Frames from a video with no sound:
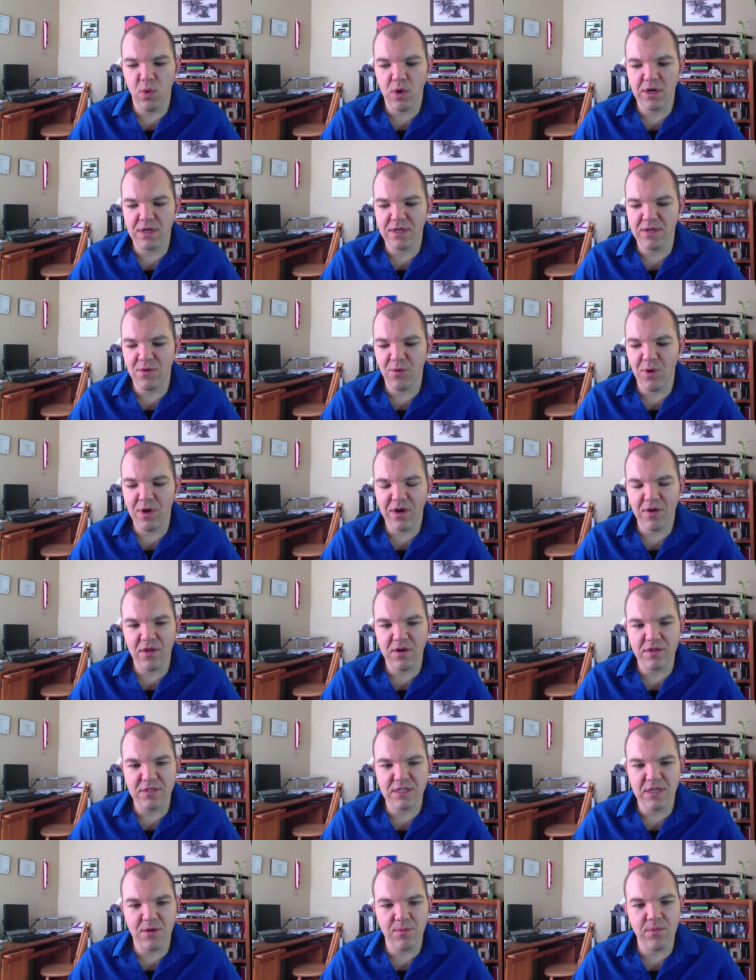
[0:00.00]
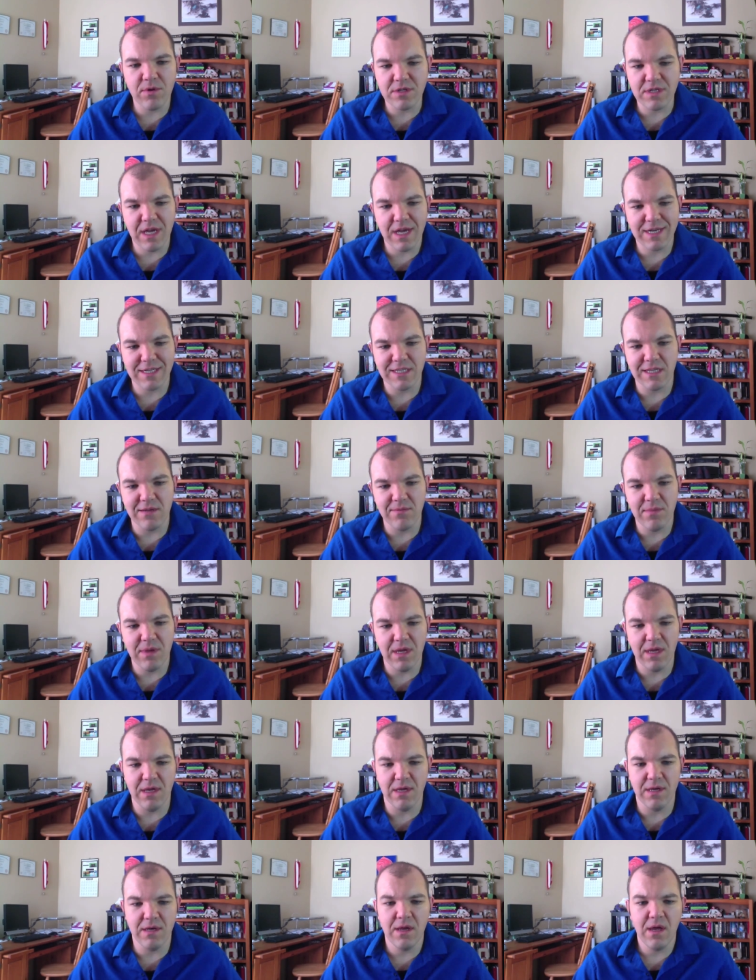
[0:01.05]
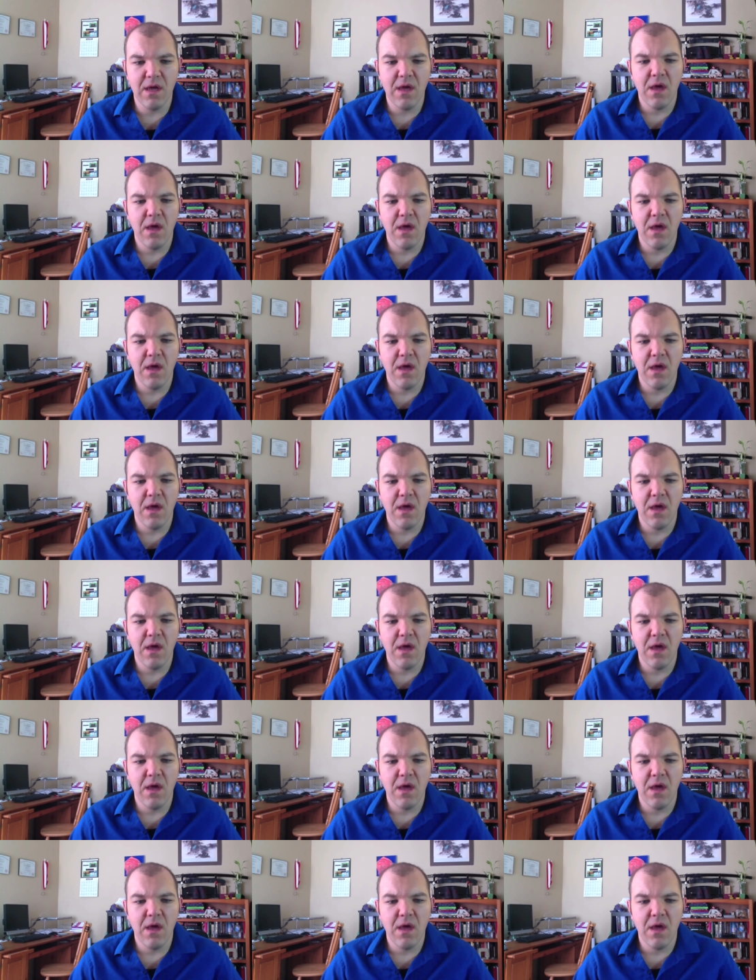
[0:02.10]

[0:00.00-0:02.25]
What do, what do those numbers actually mean?